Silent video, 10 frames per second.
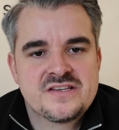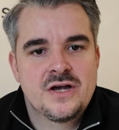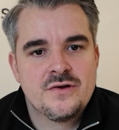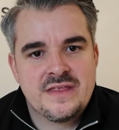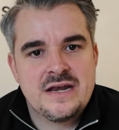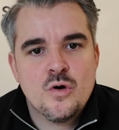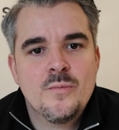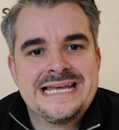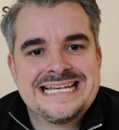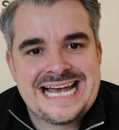So there
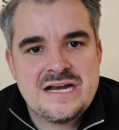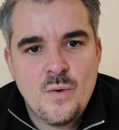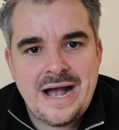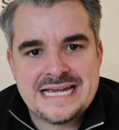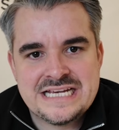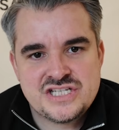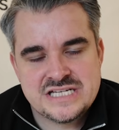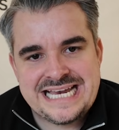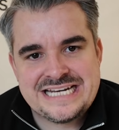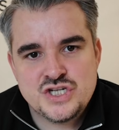normally is a way. It's
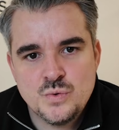just,